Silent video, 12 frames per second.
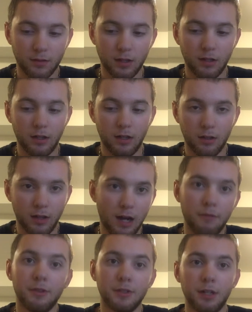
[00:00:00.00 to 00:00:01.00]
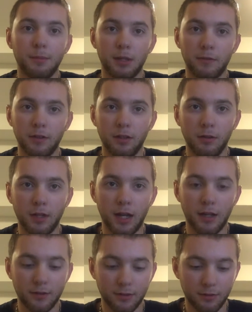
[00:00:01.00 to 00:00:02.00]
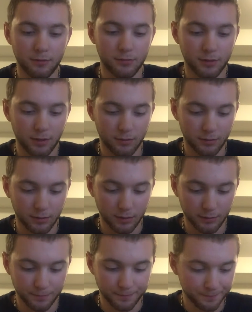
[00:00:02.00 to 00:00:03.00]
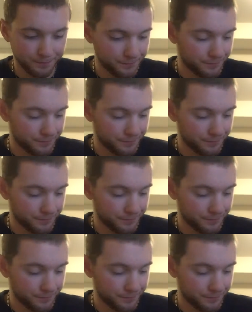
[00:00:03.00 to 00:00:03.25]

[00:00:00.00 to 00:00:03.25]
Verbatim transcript: and I'll obviously I'll make a video of that too. So um,